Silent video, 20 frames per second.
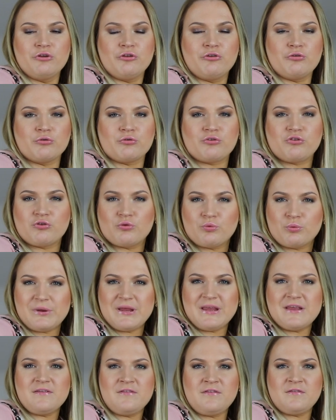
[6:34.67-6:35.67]

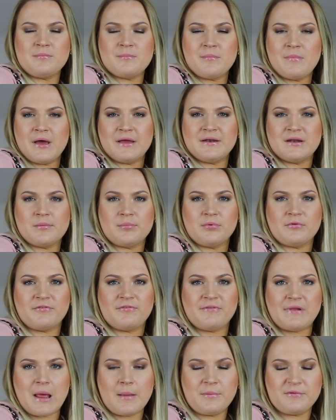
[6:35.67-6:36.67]
squeeze my double
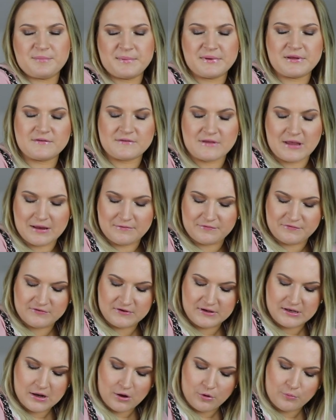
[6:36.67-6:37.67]
flaps because I have
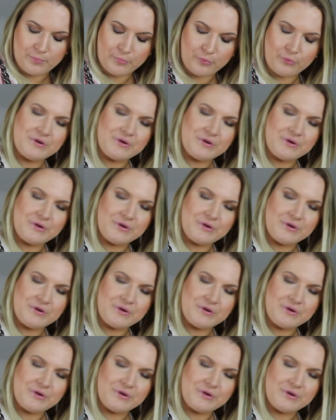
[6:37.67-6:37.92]
seen how